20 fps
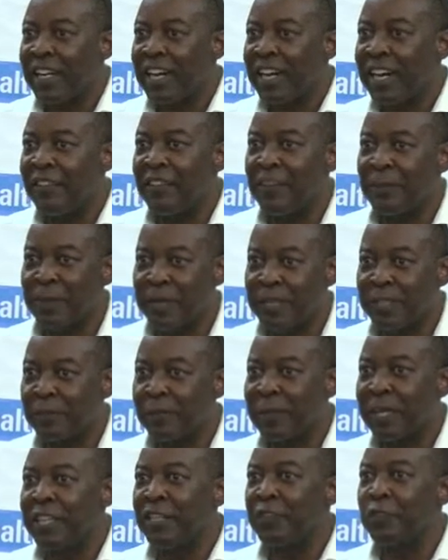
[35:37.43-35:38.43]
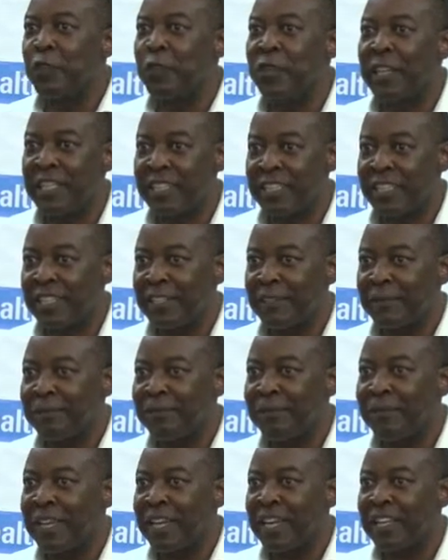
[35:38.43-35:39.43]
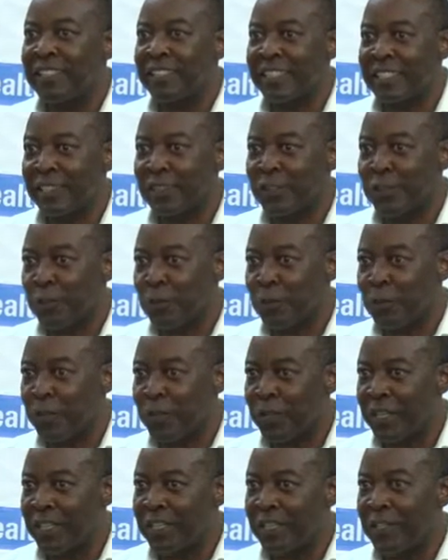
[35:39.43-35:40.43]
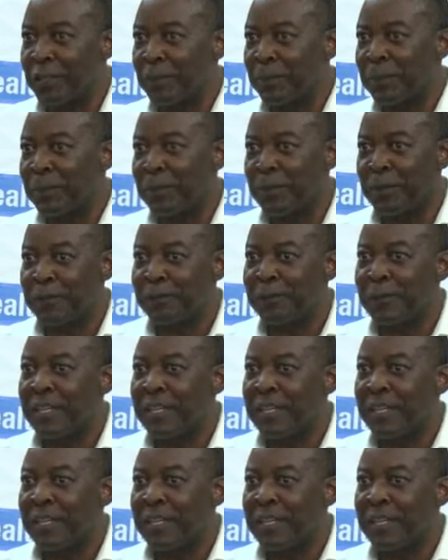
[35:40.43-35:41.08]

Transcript: Governments, by its own nature, exist to protect these people.